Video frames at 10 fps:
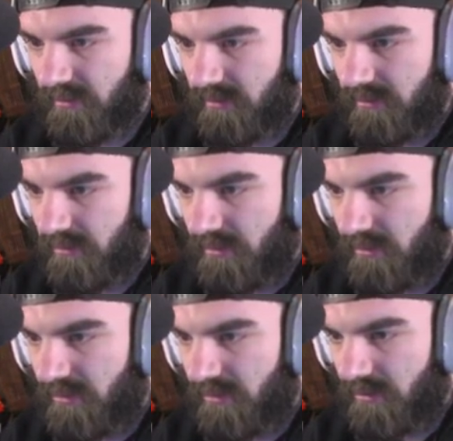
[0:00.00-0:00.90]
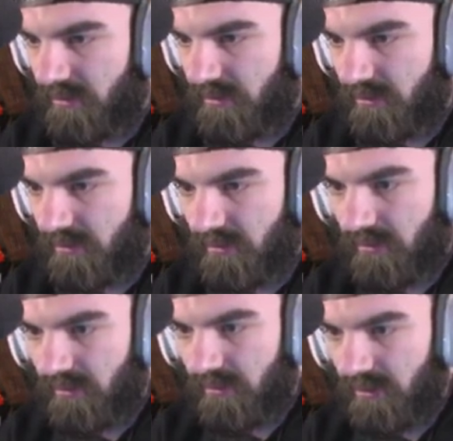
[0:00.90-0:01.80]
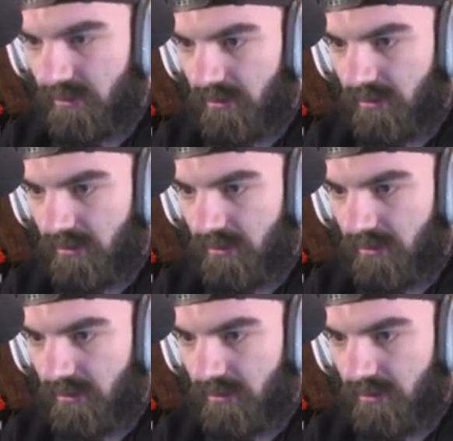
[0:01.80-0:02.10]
Nothing is said.